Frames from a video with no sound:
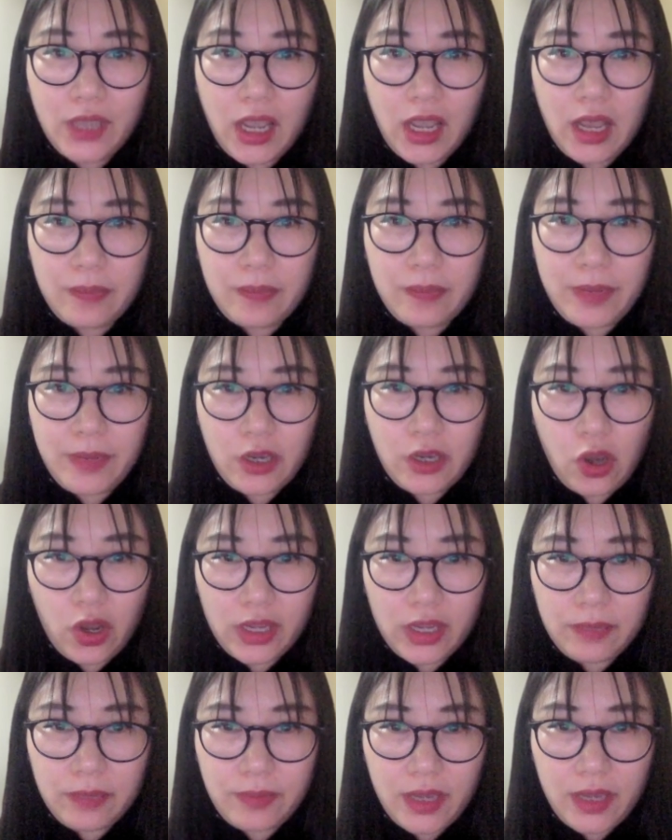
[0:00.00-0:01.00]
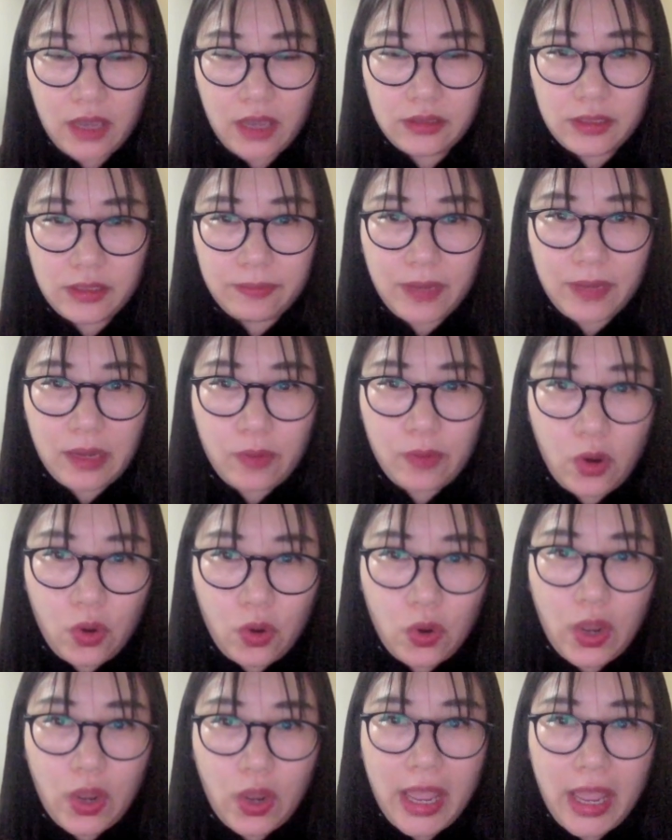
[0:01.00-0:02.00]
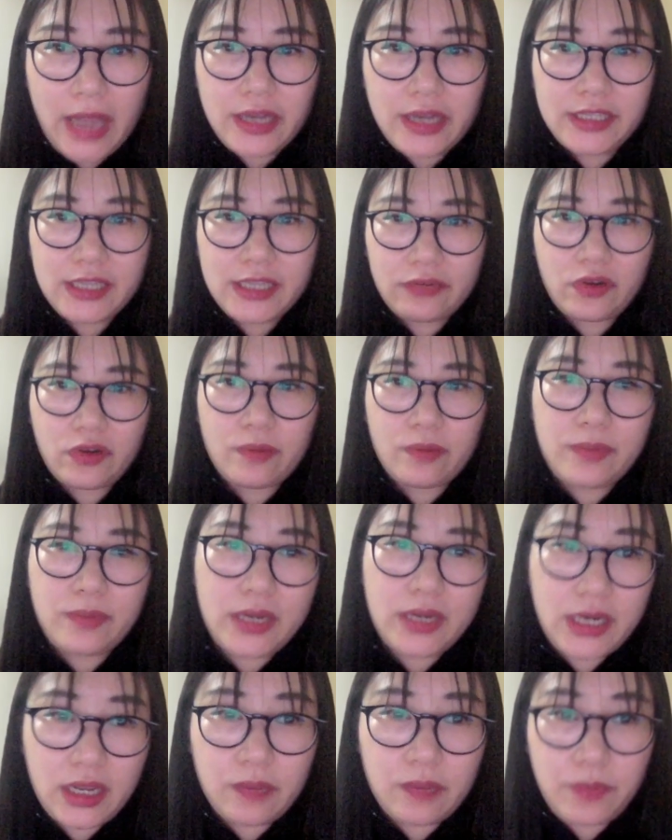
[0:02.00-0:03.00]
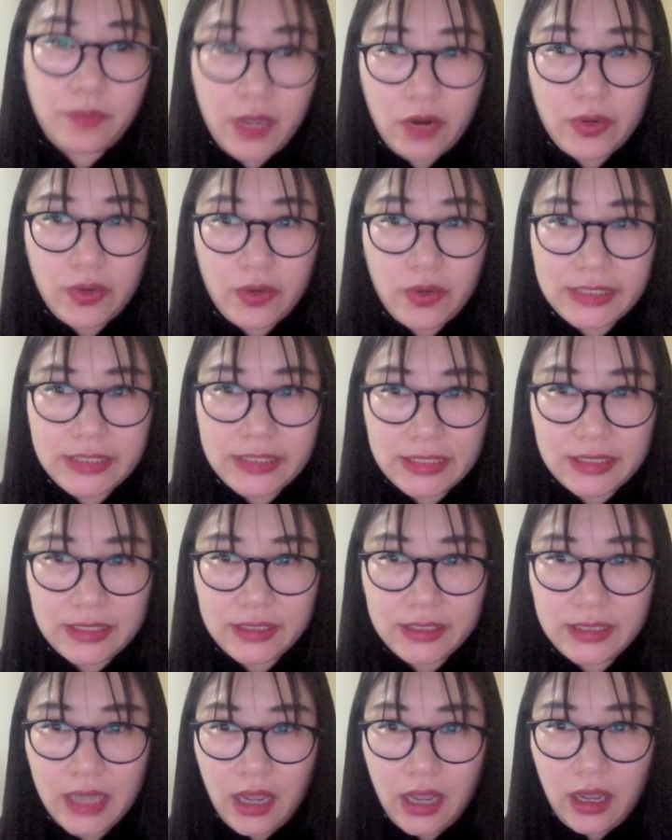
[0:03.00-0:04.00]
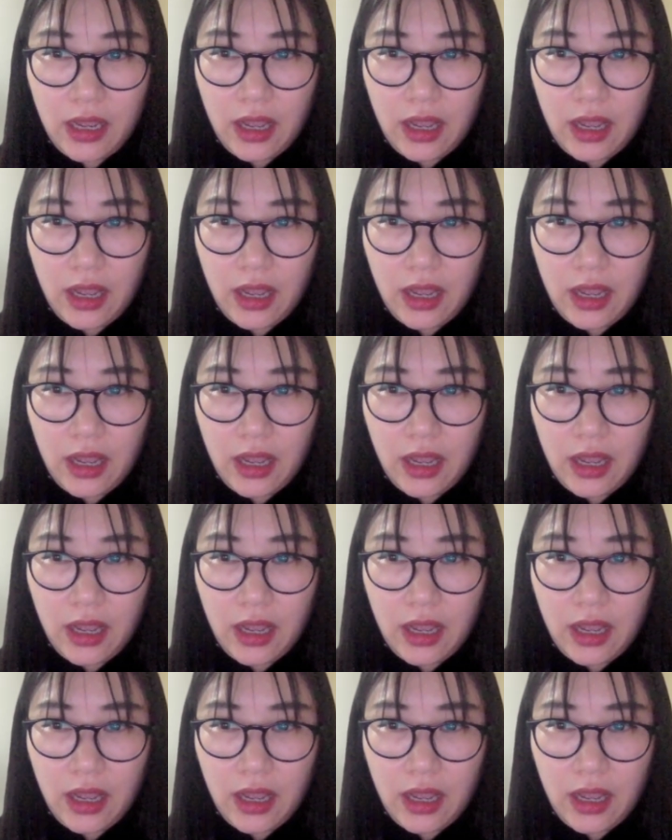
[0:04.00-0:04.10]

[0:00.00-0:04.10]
Bitcoin Beyond the Bubble, and several media appearances,